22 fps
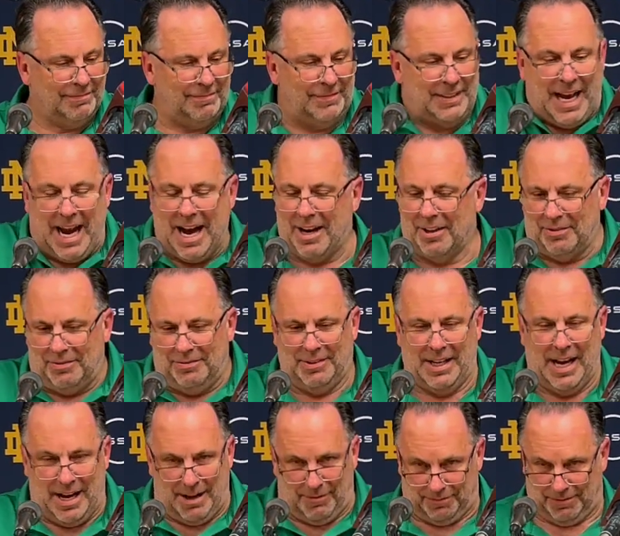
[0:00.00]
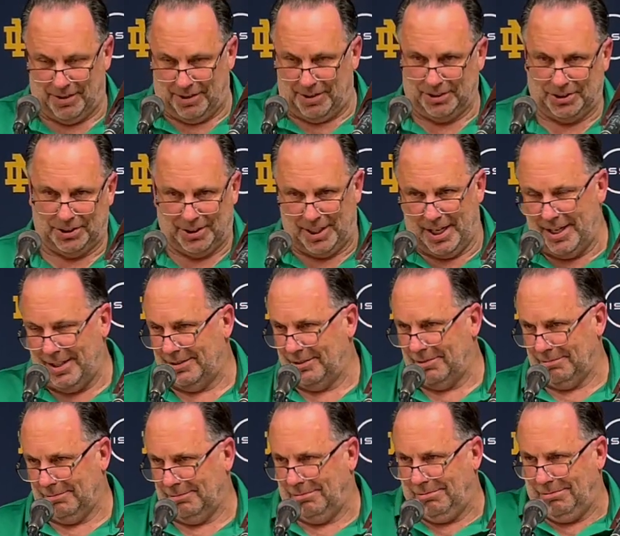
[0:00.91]
Now Florida State,
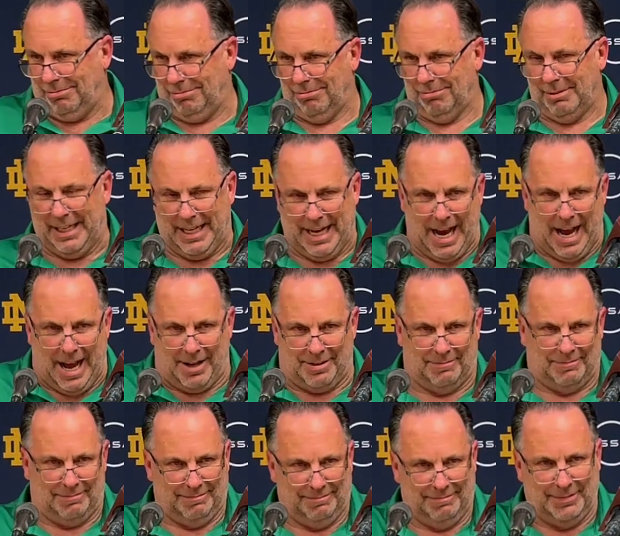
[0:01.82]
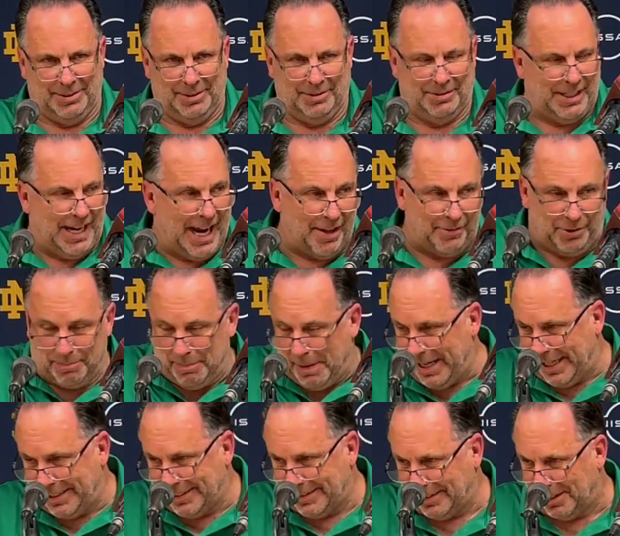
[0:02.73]
ooh, we got them. Ooh, now they're
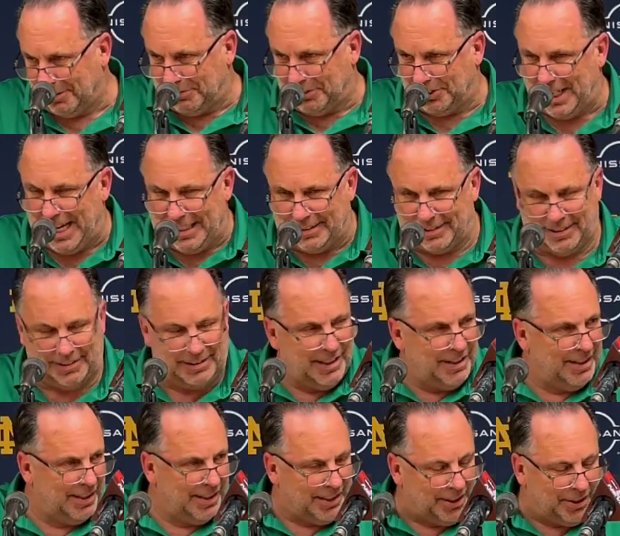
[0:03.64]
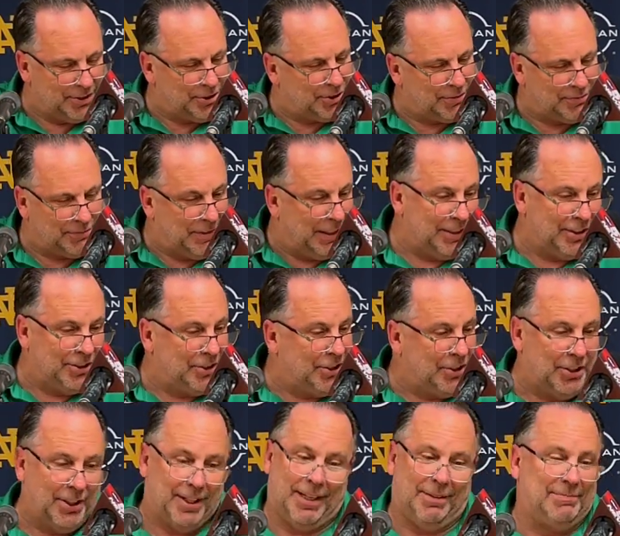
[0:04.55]
making tough shots because they're feeling
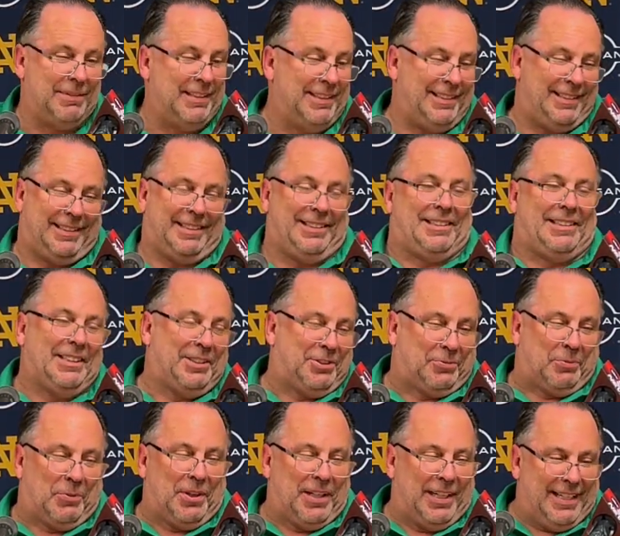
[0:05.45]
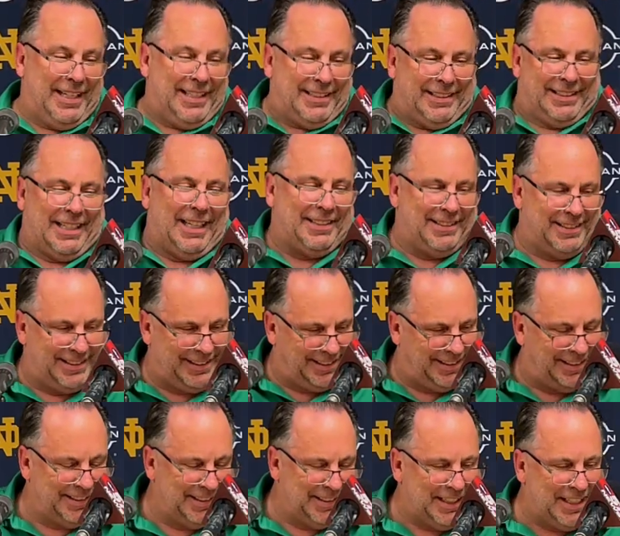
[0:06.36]
good. I mean, it's just this what it is. It
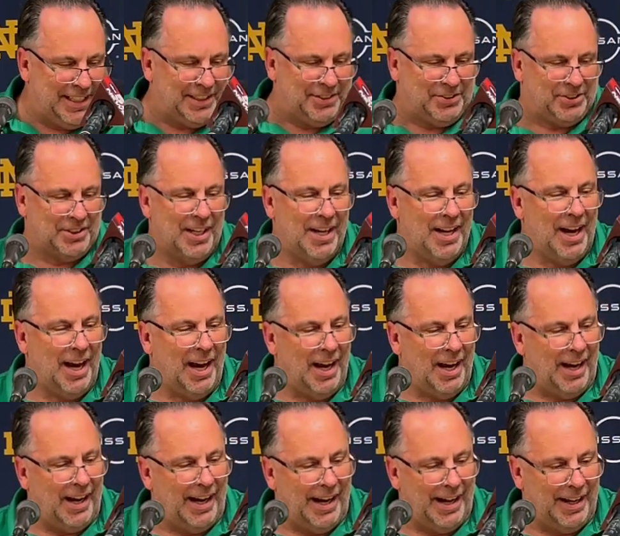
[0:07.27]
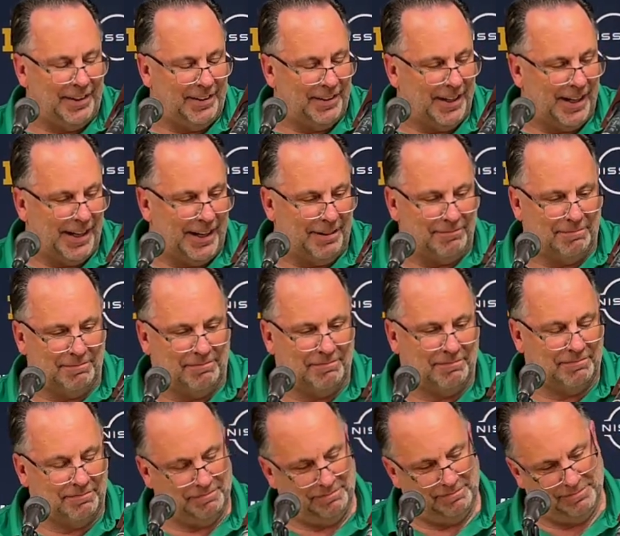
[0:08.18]
is. And
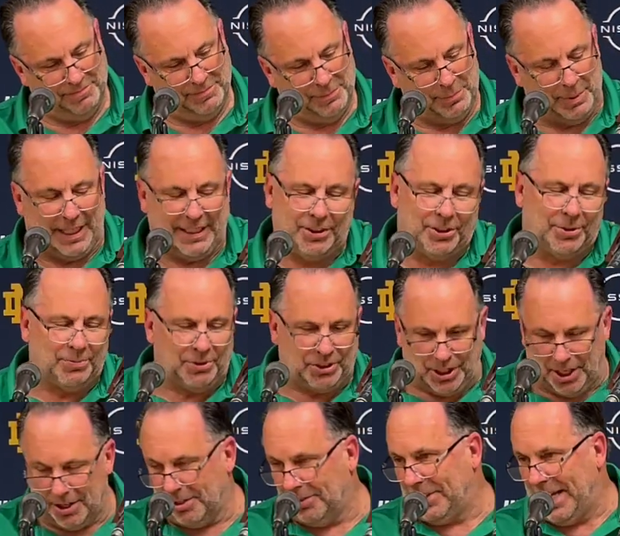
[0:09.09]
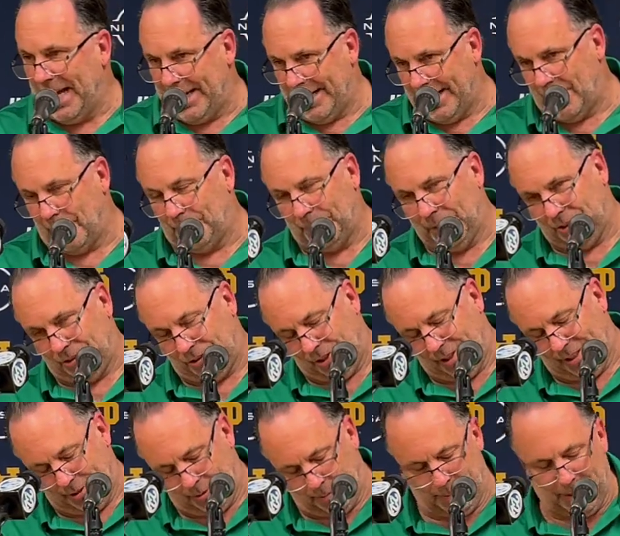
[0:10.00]
played some zone, that helped us a
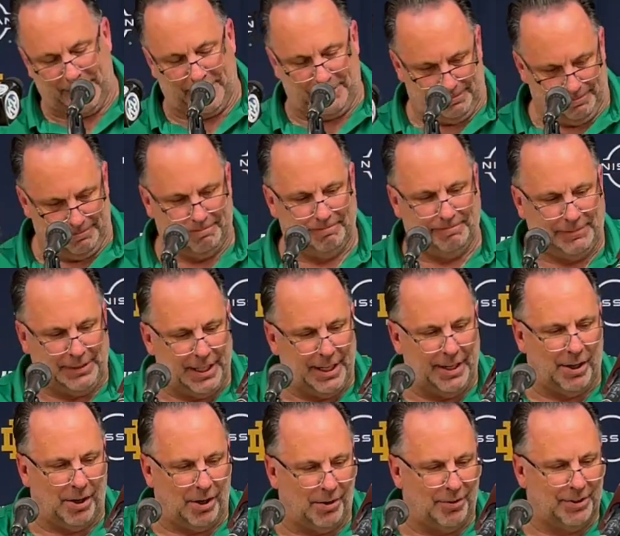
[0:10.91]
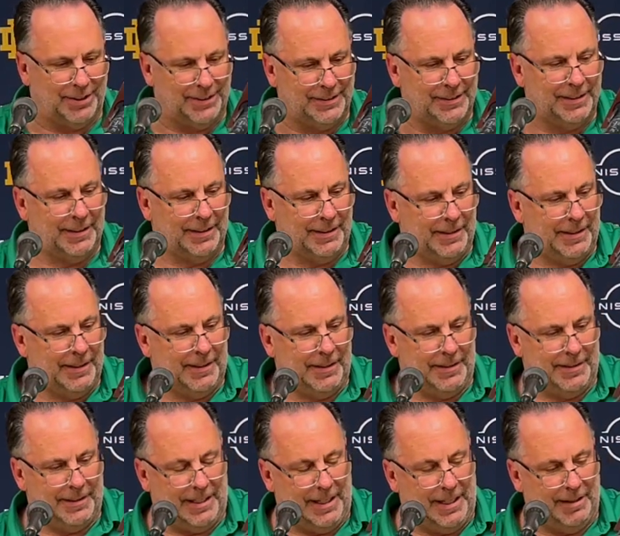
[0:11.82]
little bit, you know, and
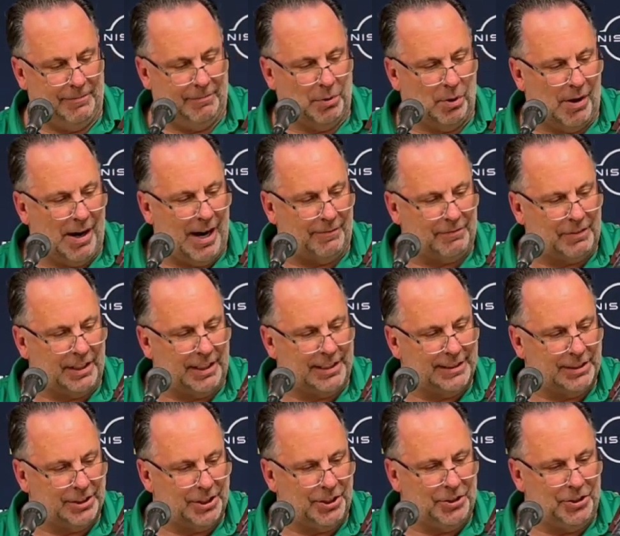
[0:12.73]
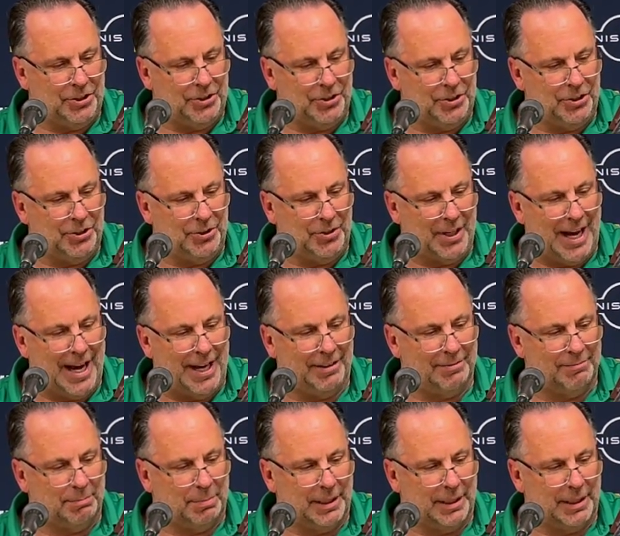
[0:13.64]
we'll have to continue to do that.